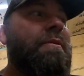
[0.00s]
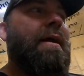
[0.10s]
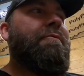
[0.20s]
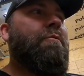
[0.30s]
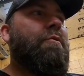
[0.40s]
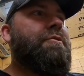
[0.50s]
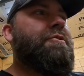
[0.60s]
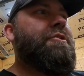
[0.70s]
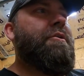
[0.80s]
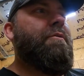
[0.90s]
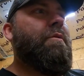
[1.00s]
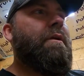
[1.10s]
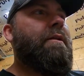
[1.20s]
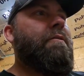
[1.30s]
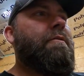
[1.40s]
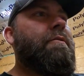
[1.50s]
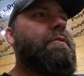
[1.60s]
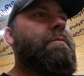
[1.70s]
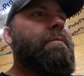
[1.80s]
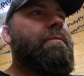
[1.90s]
show it afterwards and show you what I
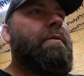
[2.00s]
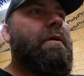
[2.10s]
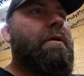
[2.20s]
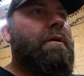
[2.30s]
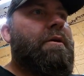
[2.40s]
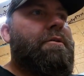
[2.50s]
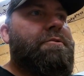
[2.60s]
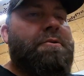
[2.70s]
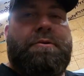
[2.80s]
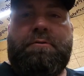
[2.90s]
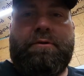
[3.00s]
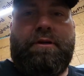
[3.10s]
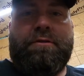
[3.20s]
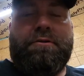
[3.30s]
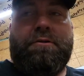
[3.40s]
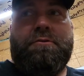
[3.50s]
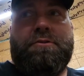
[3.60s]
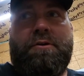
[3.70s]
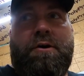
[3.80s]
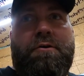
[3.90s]
learned to do and not to do,
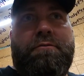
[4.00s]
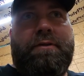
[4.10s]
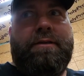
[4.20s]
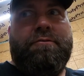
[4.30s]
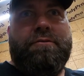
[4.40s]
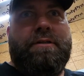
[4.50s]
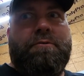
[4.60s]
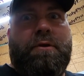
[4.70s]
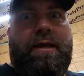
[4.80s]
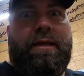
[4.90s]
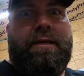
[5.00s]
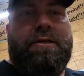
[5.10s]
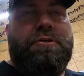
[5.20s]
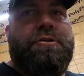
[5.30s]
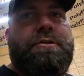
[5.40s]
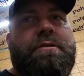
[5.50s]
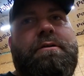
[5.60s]
so hopefully it turns out okay-ish.